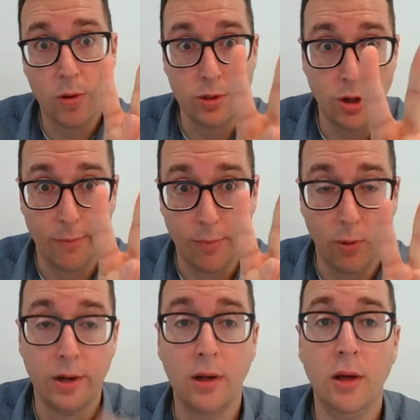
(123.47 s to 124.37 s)
dot
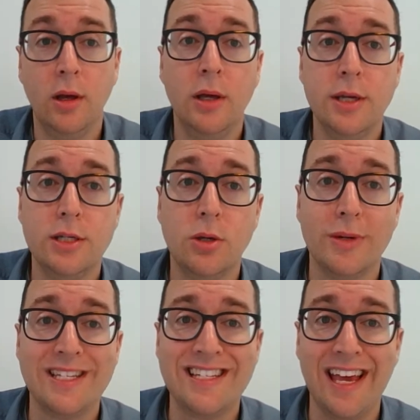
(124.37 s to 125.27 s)
point is to
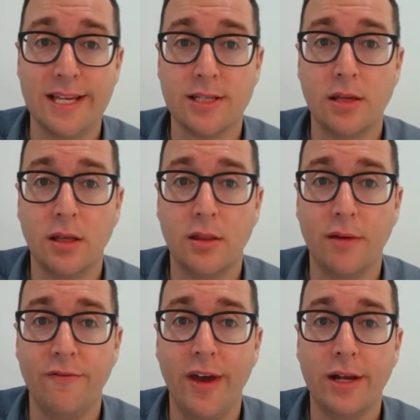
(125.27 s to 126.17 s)
assess the
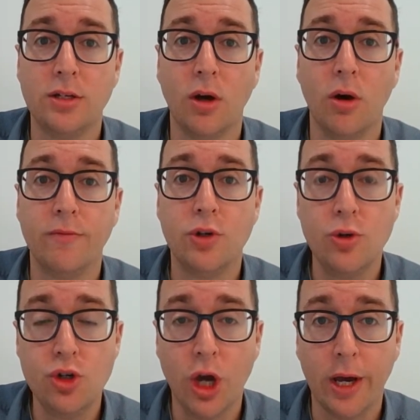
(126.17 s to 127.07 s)
effect of two
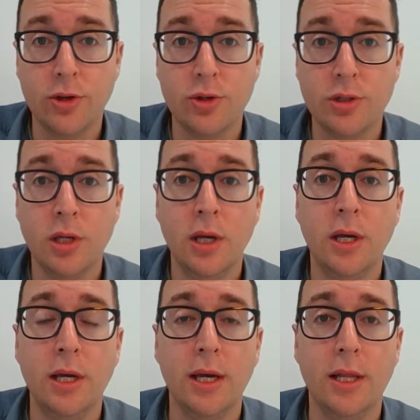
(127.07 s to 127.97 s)
changes
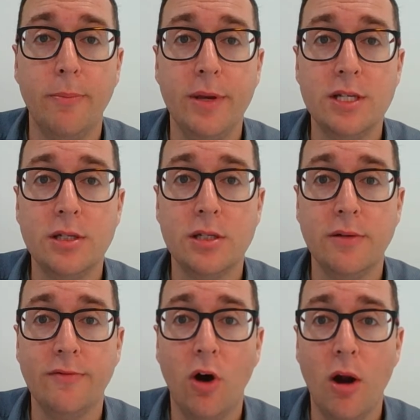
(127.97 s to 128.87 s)
in the business
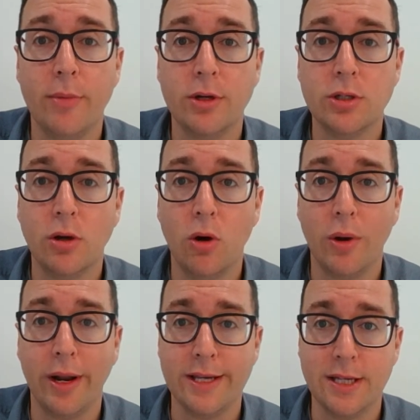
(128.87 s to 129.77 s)
environment
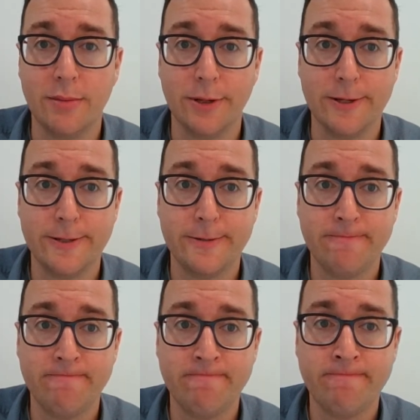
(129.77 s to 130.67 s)
on SMEs.
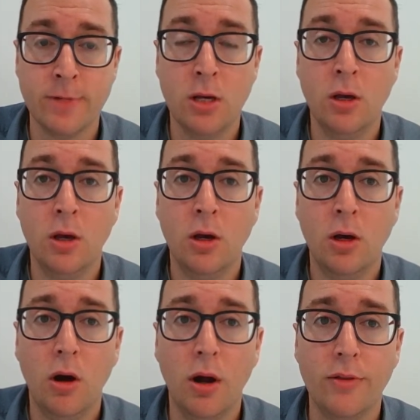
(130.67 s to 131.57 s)

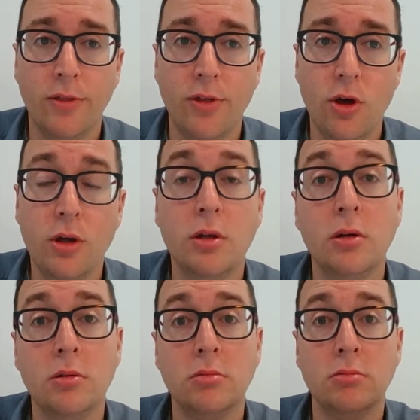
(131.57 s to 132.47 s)
All right, the third
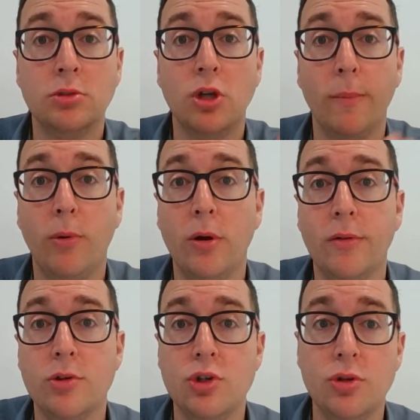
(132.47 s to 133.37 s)
dot point of
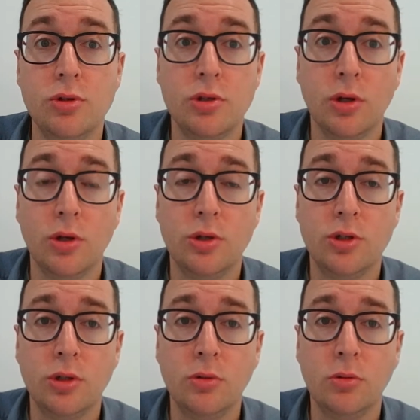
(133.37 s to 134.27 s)
the students learn
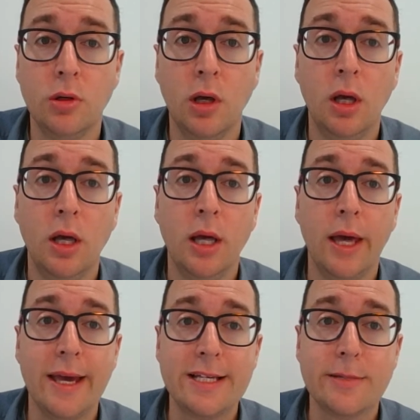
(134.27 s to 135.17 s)
to
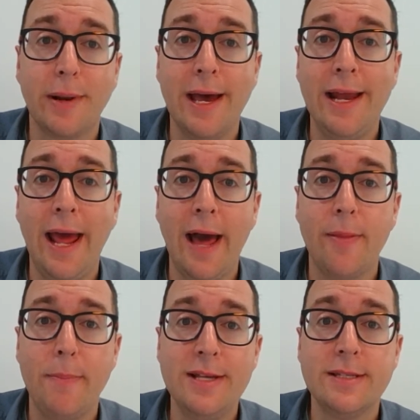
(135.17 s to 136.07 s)
explain how the
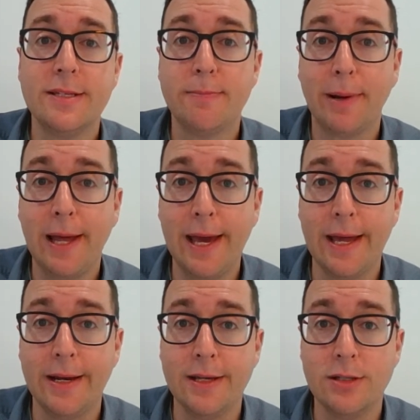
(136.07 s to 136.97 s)
business plan
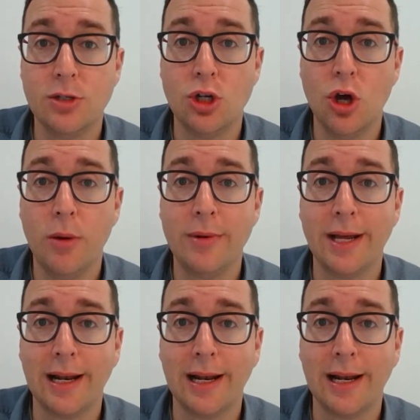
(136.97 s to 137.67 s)
is determined